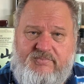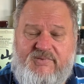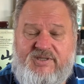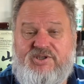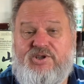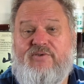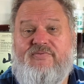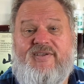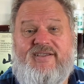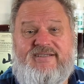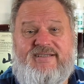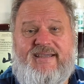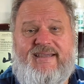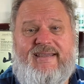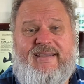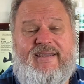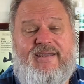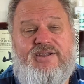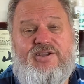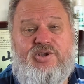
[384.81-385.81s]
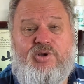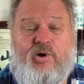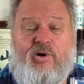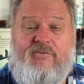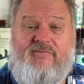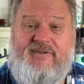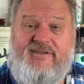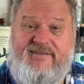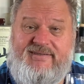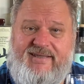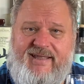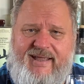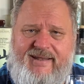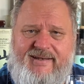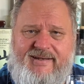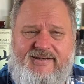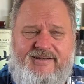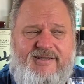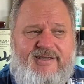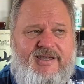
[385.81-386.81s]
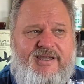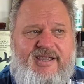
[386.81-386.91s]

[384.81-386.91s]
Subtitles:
So there's a hint of a tannin